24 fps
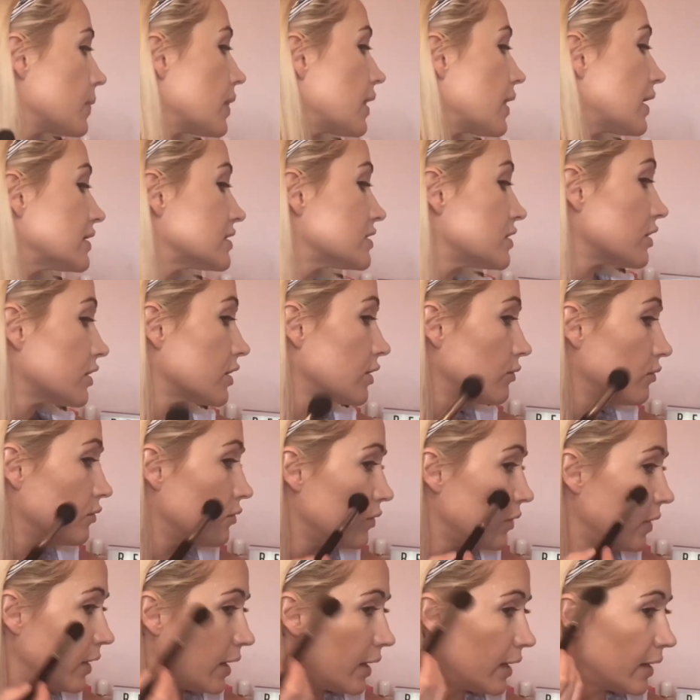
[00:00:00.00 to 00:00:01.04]
that's like a
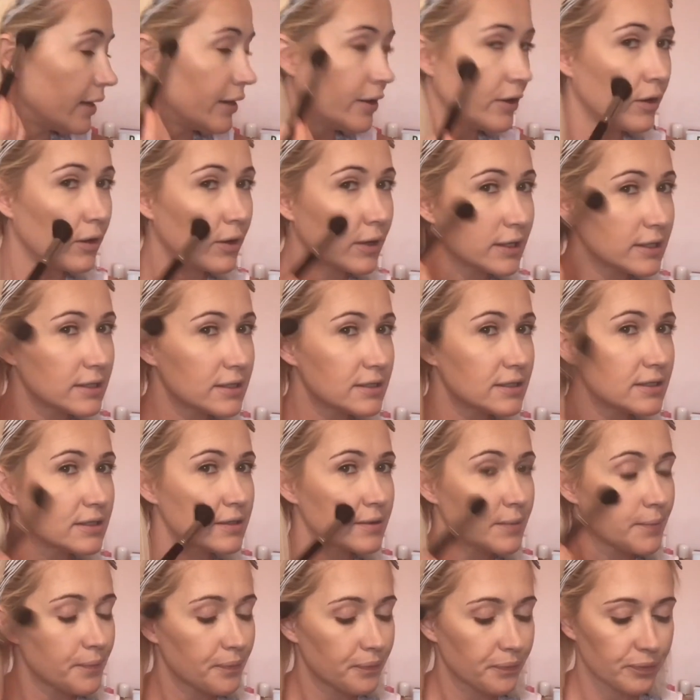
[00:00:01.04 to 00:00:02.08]
really nice
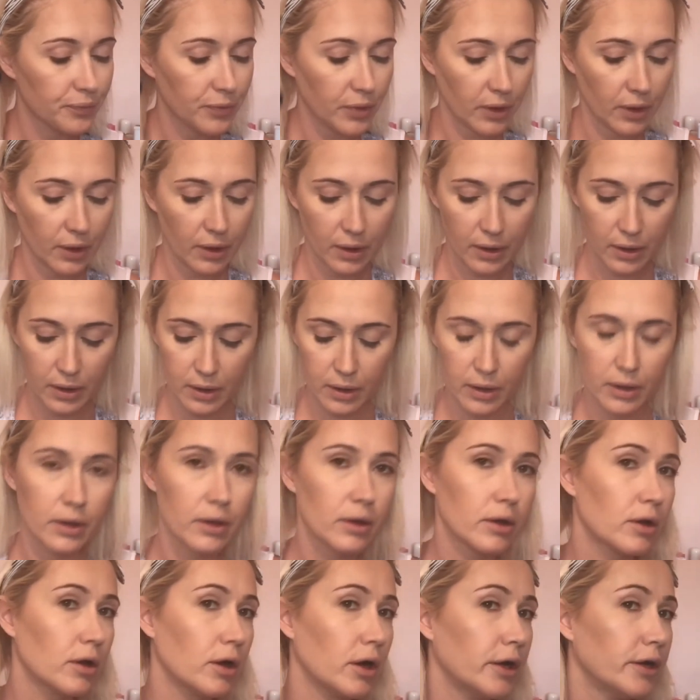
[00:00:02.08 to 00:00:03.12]

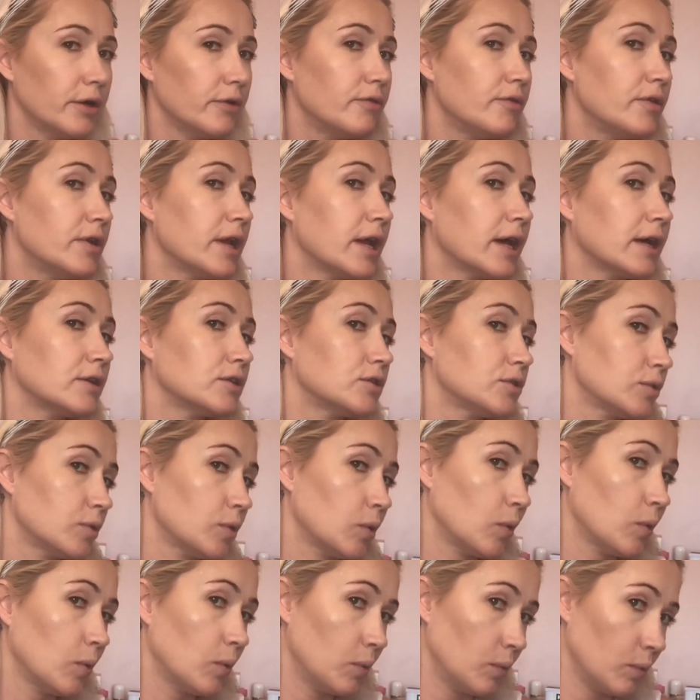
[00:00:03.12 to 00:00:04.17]
kind of
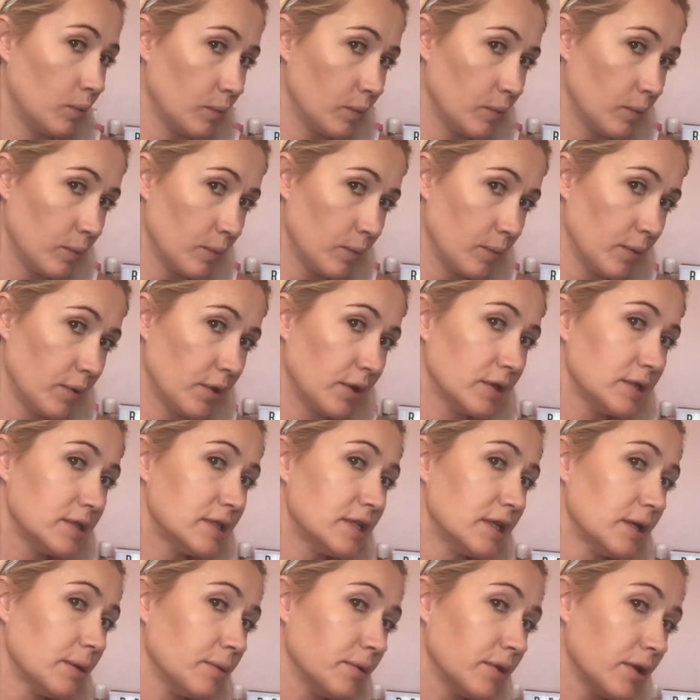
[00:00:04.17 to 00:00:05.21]
natural, you can
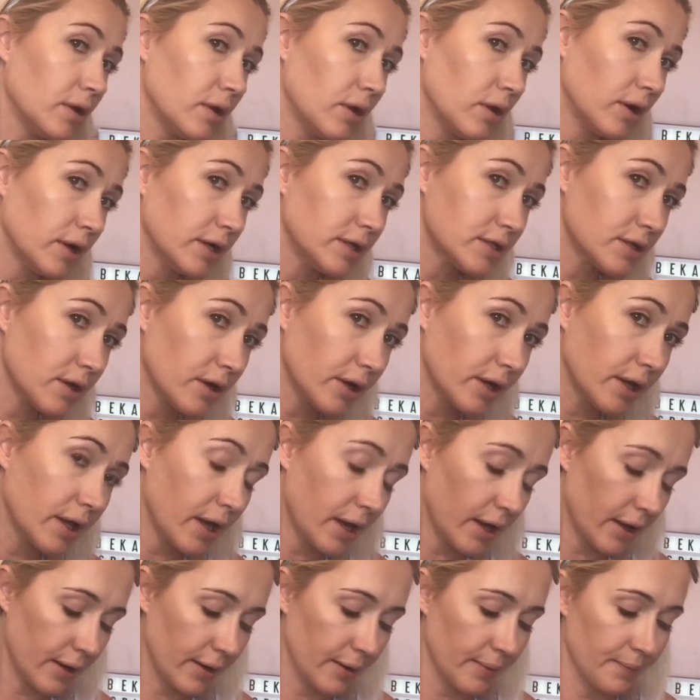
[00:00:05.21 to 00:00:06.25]
see it when the light's kind of
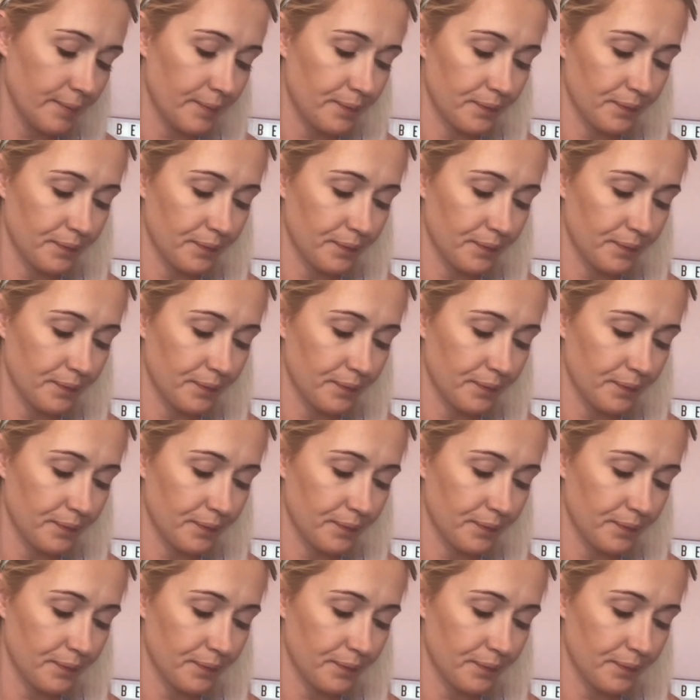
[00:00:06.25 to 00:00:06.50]
getting it.